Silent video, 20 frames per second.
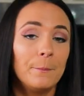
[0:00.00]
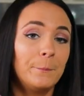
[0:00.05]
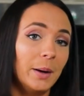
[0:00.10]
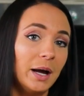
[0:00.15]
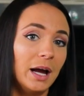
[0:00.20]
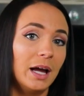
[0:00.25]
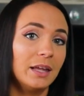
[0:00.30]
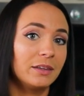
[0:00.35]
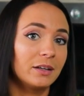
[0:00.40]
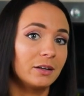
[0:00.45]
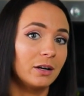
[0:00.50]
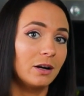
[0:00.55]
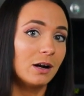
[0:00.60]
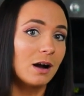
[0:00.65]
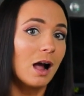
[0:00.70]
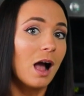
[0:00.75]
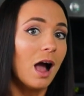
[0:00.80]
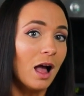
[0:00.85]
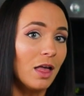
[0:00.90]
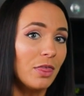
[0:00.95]
But there
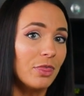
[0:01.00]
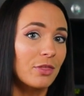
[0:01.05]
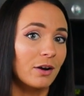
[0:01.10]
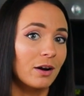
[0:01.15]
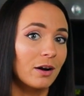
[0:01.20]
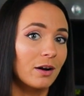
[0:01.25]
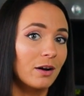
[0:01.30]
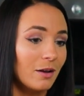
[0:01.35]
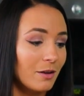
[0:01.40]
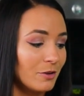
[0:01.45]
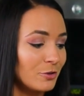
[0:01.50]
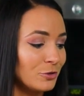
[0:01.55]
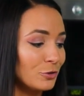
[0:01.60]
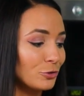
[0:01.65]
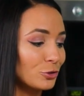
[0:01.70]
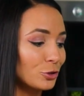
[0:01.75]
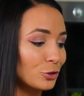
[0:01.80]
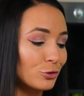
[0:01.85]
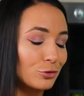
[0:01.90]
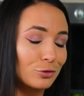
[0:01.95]
are other
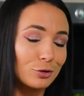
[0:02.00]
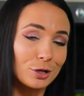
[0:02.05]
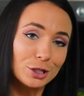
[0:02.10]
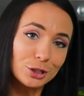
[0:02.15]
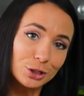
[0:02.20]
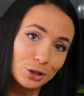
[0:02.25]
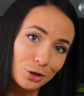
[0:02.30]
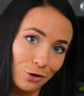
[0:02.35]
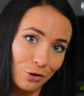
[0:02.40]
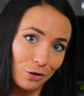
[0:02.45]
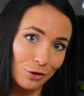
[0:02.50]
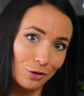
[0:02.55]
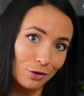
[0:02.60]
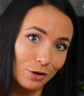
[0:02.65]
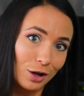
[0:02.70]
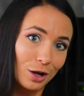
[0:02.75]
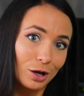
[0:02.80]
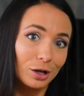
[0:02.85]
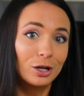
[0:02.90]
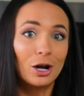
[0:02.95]

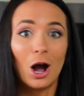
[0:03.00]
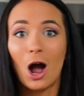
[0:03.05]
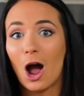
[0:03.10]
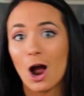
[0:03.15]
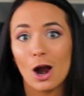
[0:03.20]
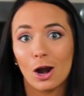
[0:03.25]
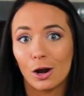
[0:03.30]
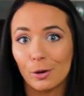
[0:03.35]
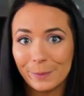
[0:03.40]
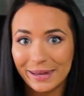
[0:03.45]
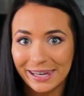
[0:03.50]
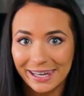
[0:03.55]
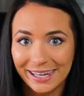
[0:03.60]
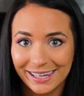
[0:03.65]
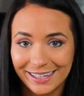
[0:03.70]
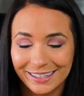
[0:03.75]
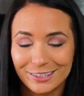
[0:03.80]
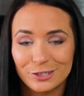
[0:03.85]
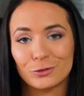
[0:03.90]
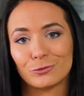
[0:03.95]
nutritional
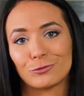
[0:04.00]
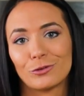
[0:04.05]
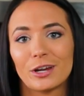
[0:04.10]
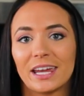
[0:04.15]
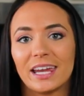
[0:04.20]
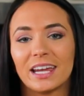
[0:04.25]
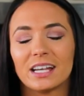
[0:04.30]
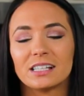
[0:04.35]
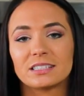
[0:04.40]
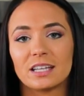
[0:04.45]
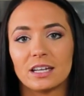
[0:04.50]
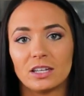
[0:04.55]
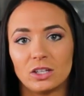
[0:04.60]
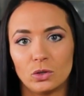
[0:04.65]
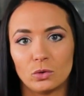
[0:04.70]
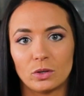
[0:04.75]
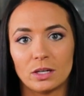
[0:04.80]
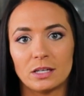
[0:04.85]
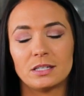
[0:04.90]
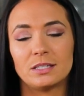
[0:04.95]
carby drinks that
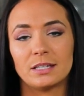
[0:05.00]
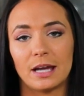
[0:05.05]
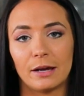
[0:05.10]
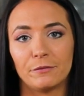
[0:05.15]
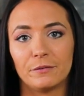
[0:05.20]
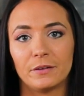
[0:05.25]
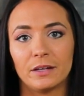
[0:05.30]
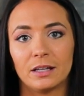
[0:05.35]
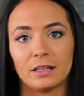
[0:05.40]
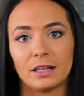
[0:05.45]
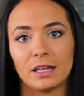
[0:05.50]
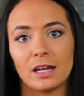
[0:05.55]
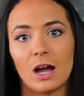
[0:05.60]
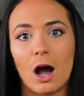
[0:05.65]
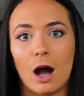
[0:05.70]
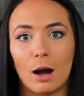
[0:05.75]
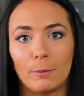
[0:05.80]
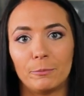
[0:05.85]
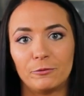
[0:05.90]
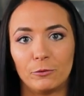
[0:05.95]
you can definitely
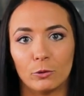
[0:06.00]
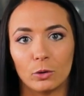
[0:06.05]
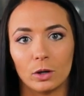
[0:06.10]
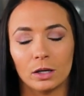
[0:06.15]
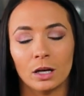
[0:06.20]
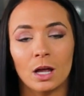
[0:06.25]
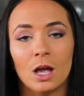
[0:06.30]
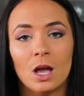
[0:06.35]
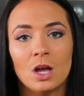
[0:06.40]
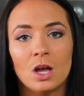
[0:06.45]
opt for.